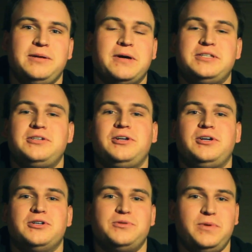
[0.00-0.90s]
basically
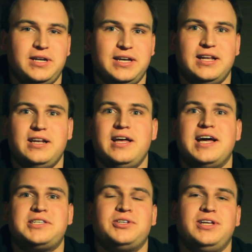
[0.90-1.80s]
because we could get
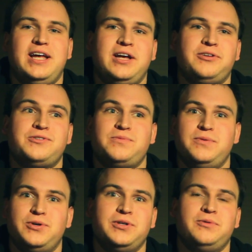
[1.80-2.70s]
excellent angles
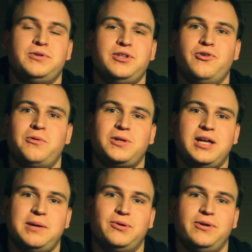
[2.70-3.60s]
we couldn't with a normal
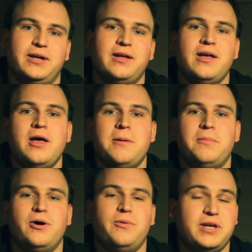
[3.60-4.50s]
camera rig,
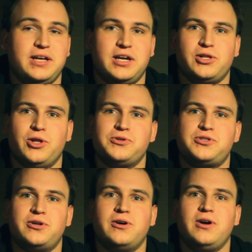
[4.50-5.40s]
but we could get
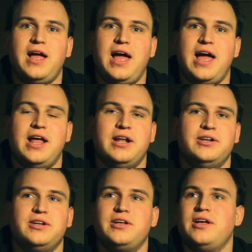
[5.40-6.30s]
closer
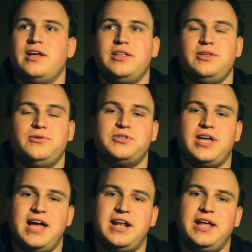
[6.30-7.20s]
and use the
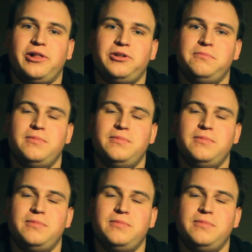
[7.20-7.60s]
handheld